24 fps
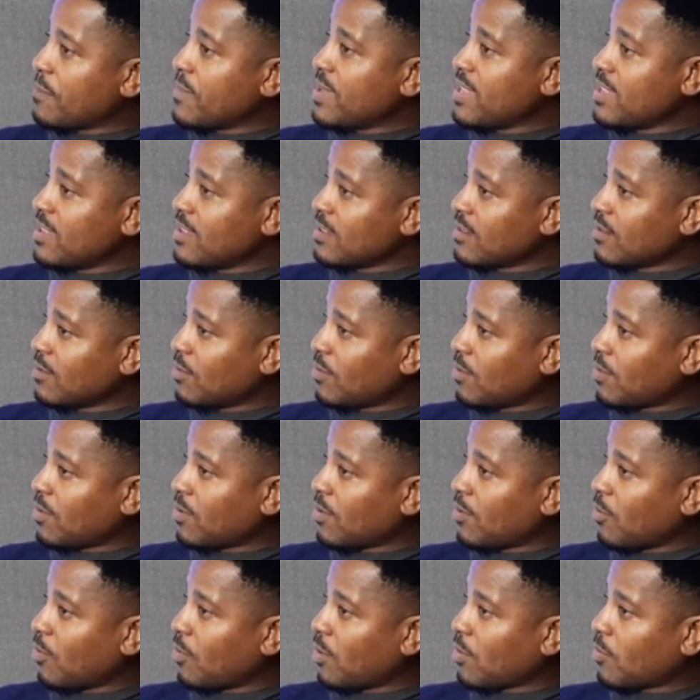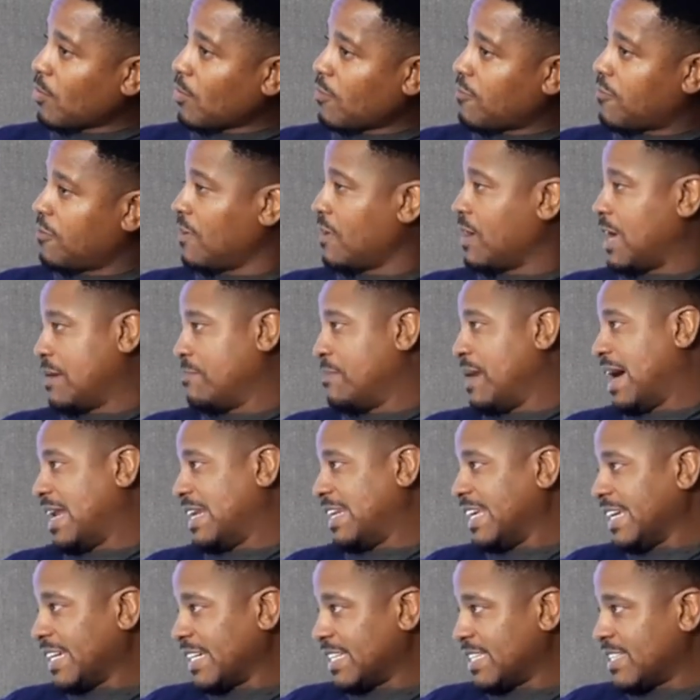me and
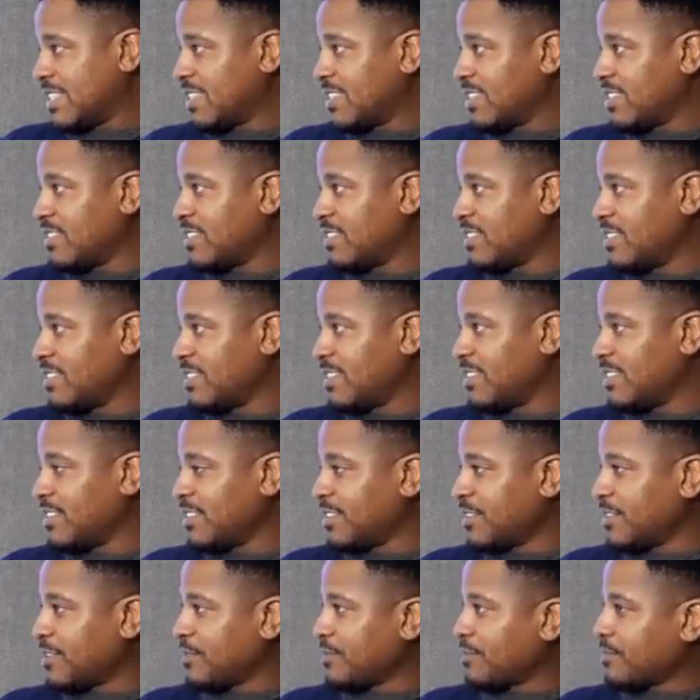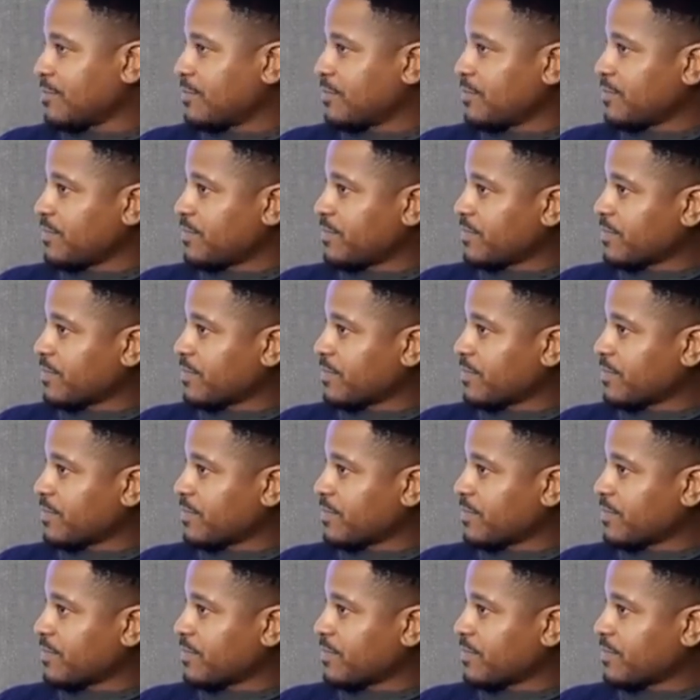my legacy, and